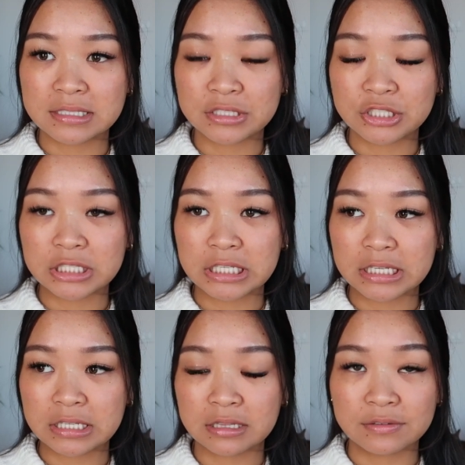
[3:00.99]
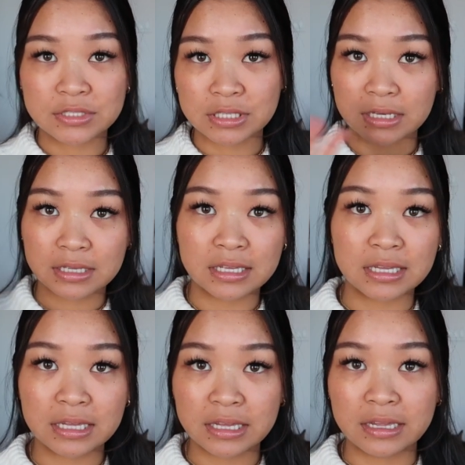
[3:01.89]
she lives like
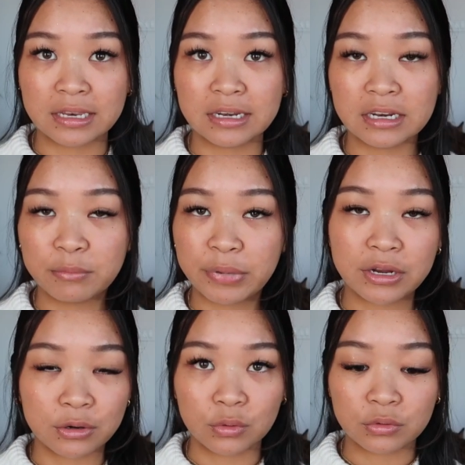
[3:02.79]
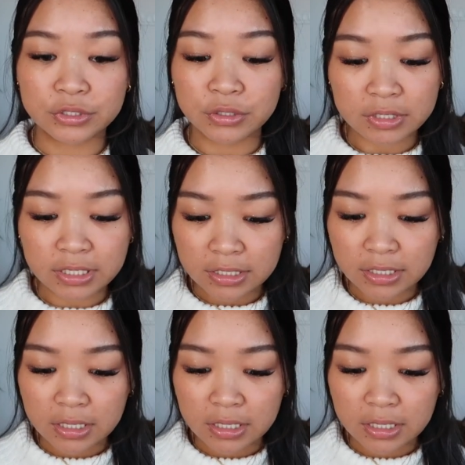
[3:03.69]
by our old uni,